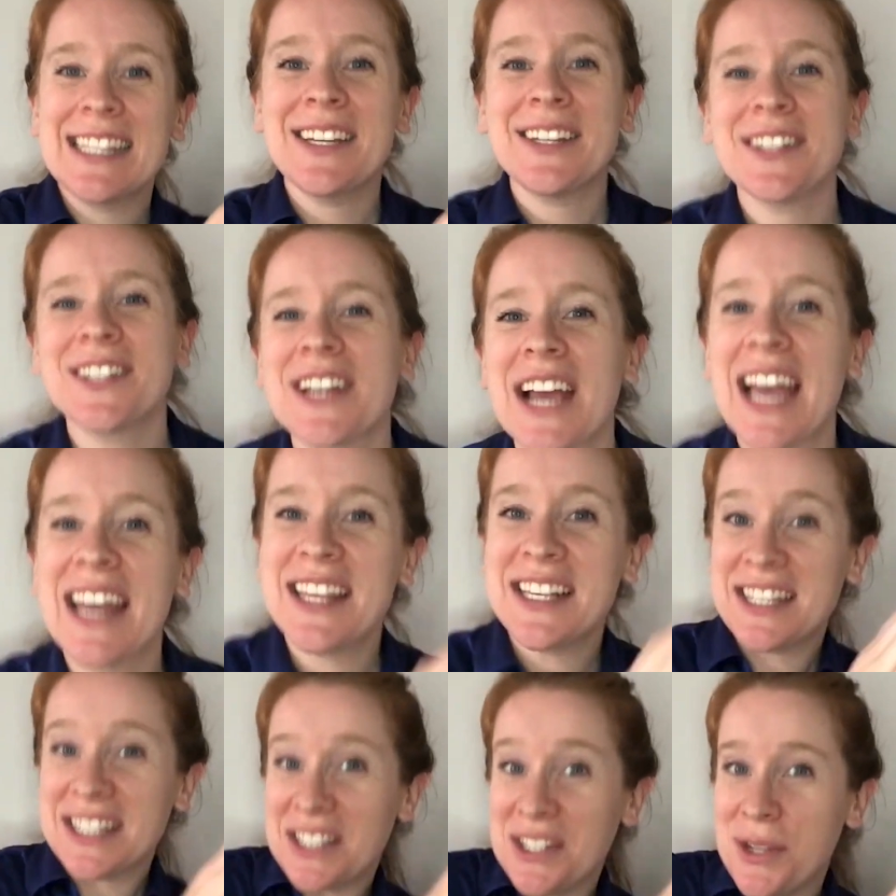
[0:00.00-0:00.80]
all try
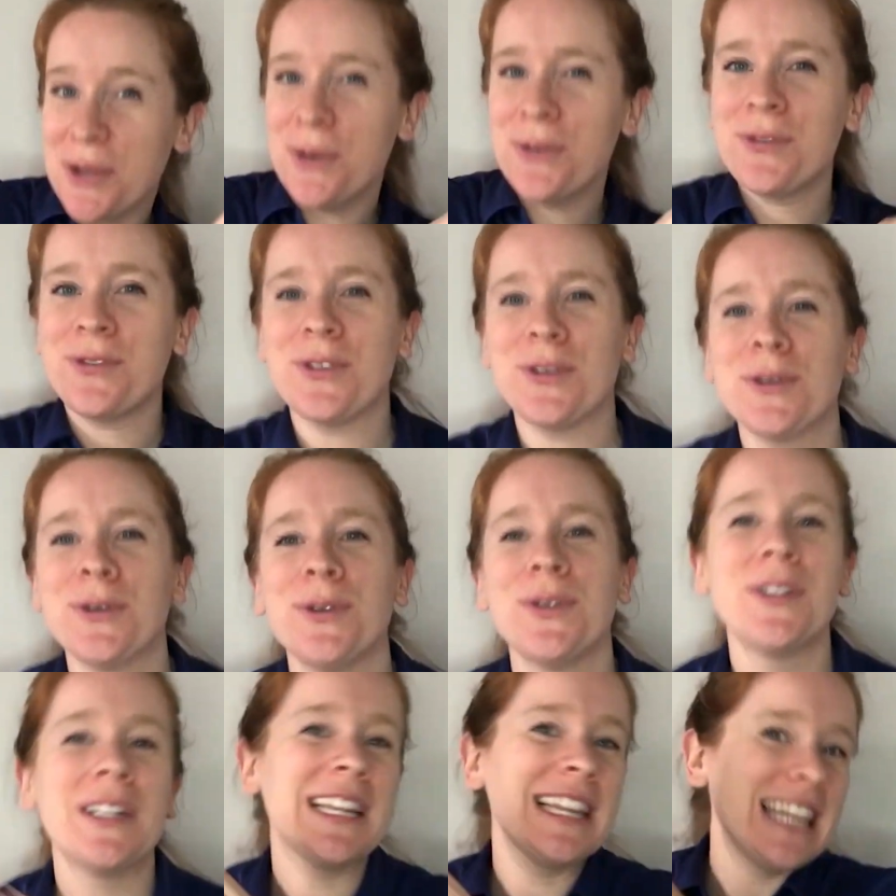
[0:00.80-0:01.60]
this new
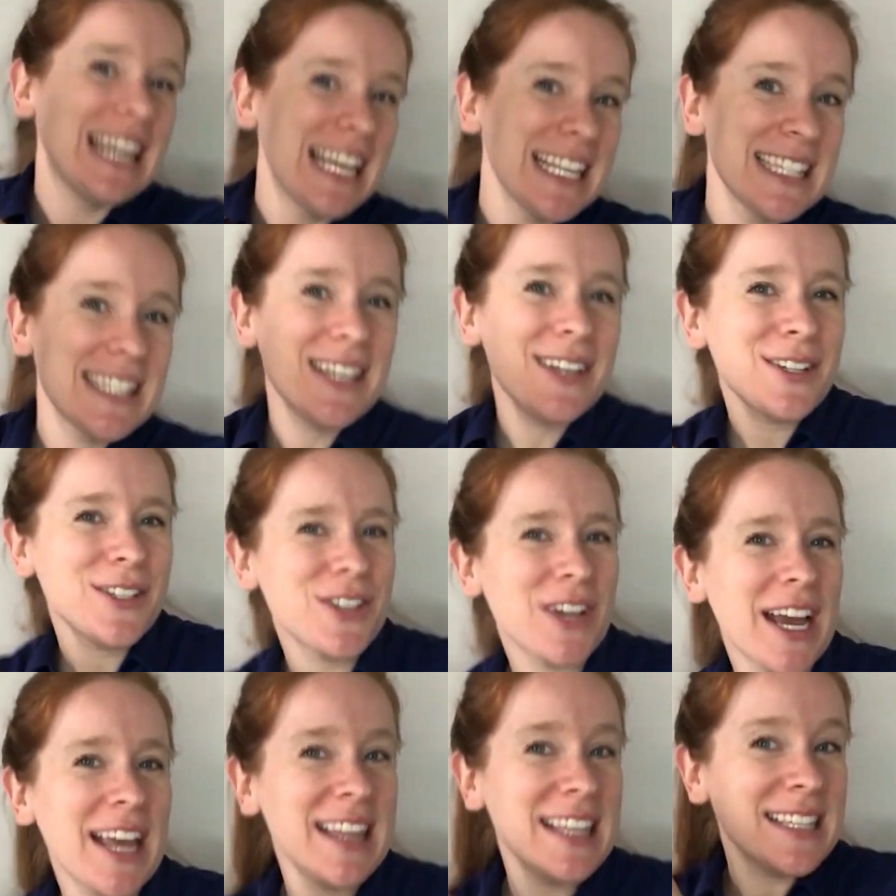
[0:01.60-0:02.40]
food. Let's all
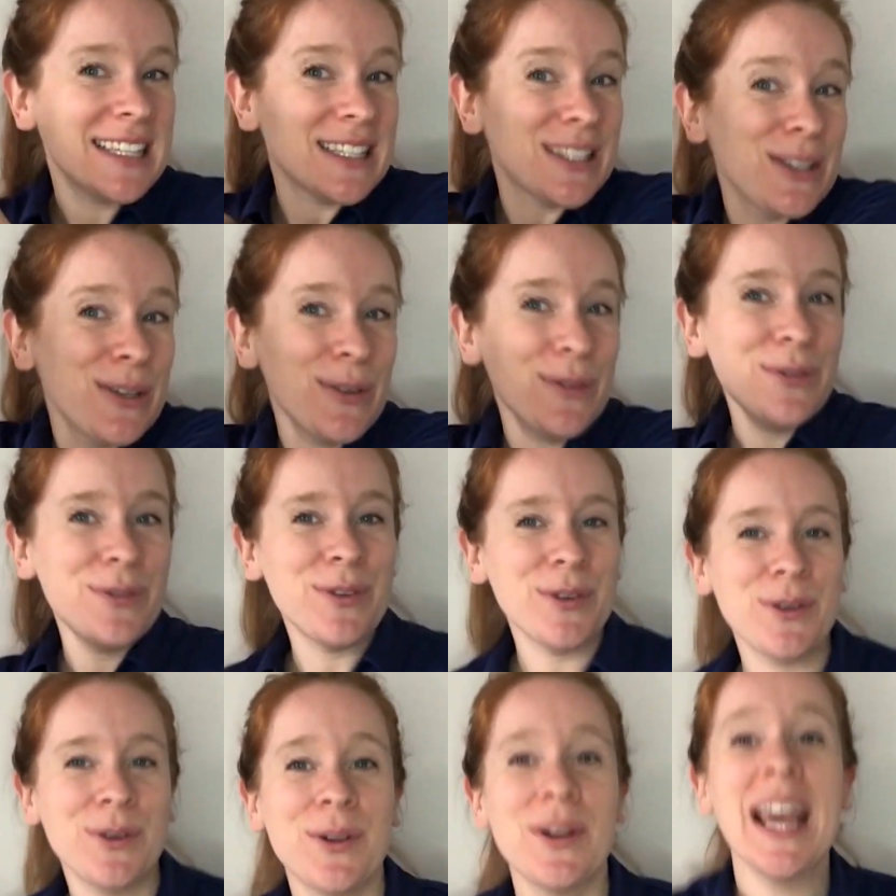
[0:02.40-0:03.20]
try this new
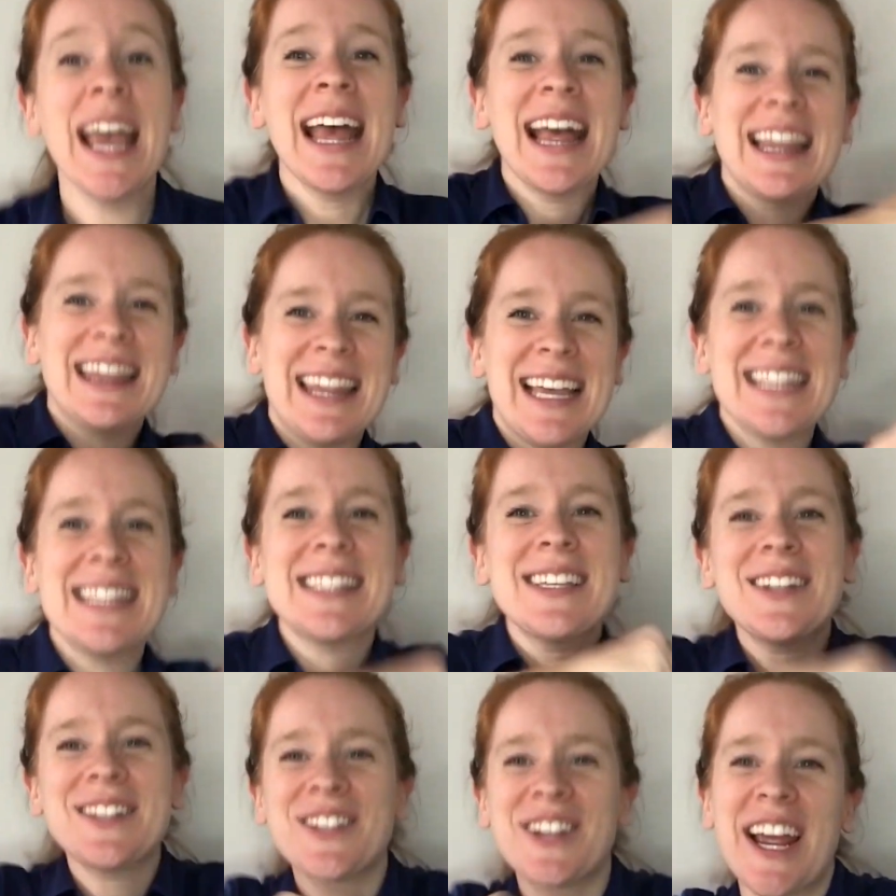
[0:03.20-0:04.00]
food. Let's
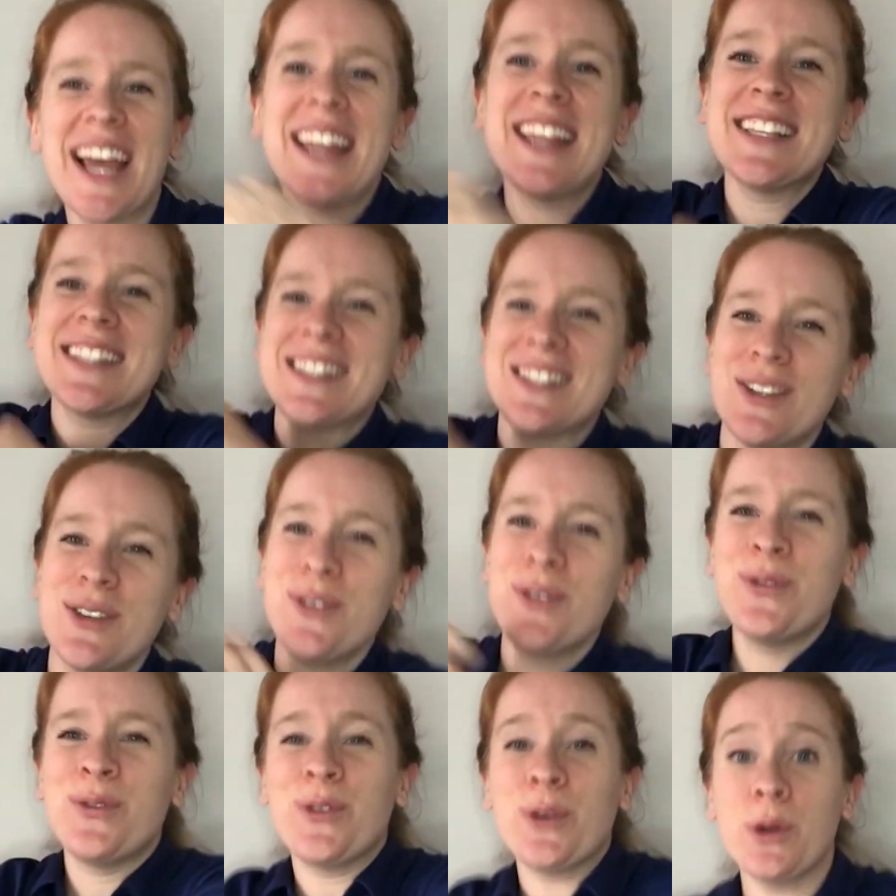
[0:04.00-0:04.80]
all try this new
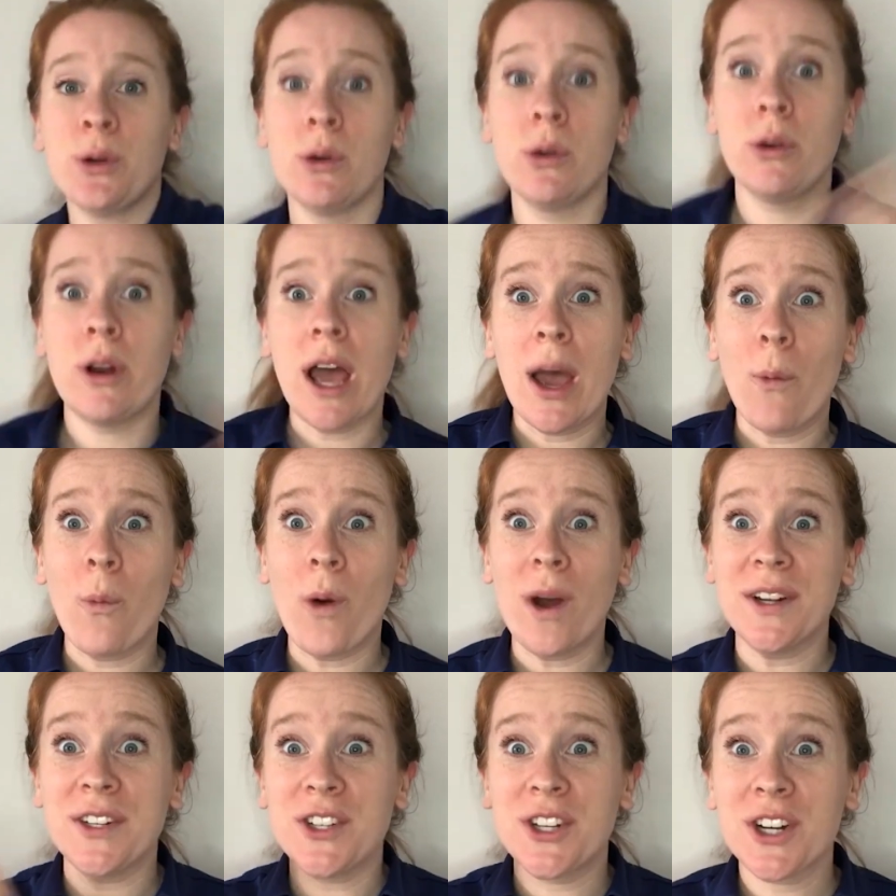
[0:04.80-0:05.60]
food. I
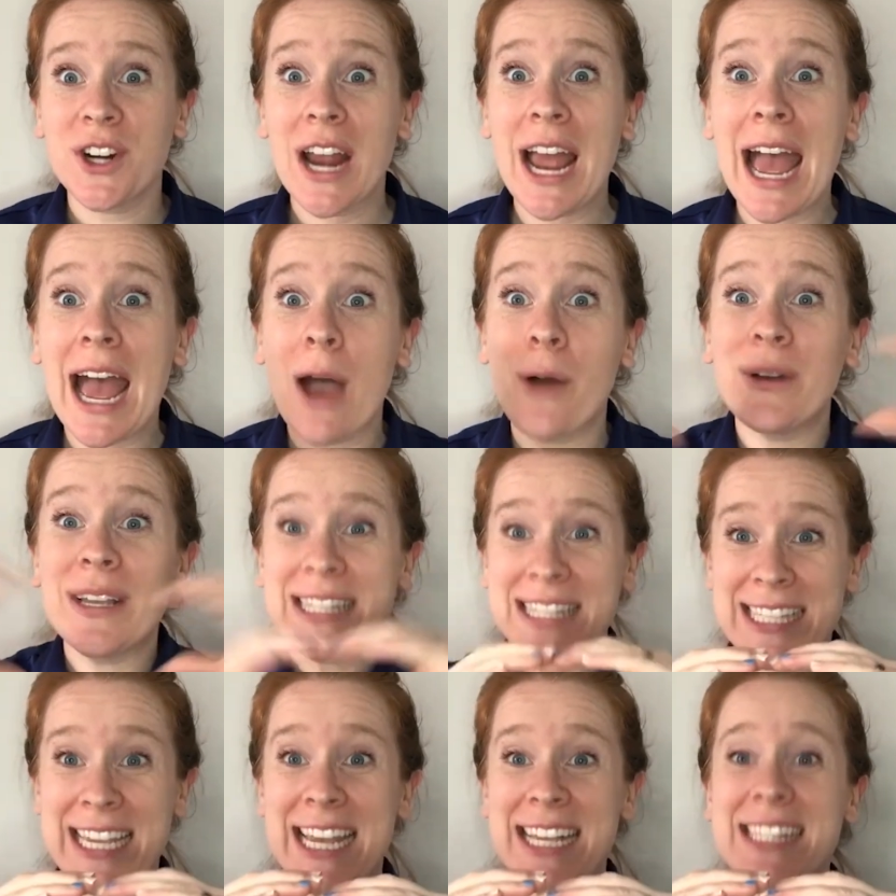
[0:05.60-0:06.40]
wonder how
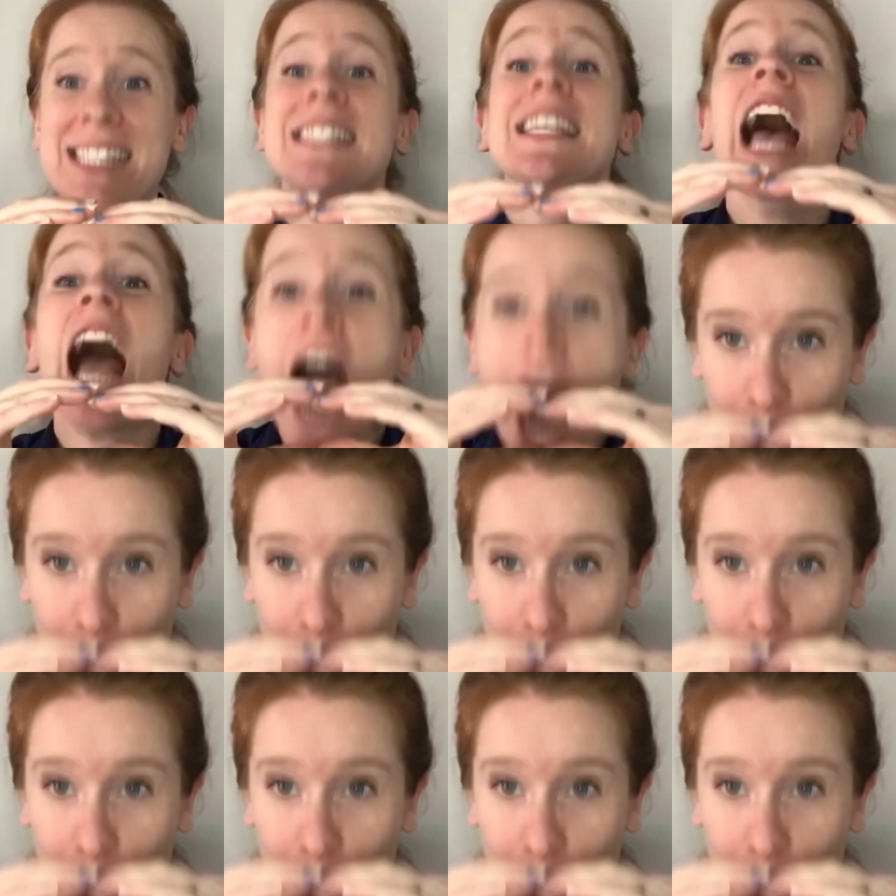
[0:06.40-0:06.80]
it tastes.